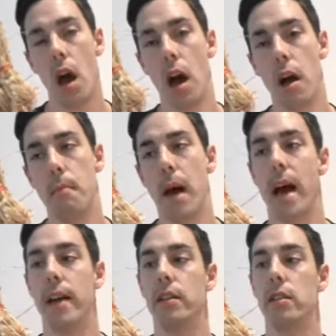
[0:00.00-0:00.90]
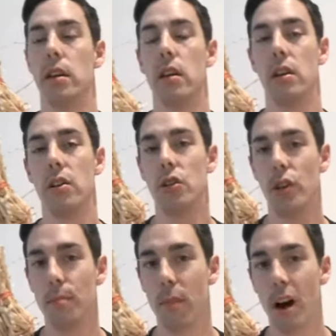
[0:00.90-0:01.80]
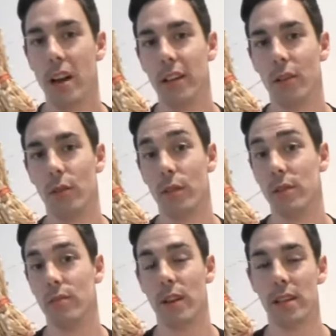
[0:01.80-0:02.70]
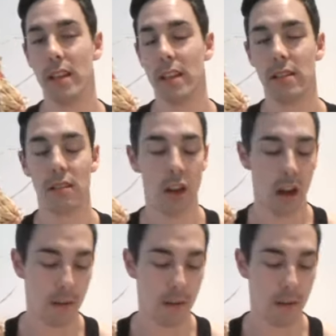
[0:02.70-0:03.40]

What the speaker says: And John Barleycorn is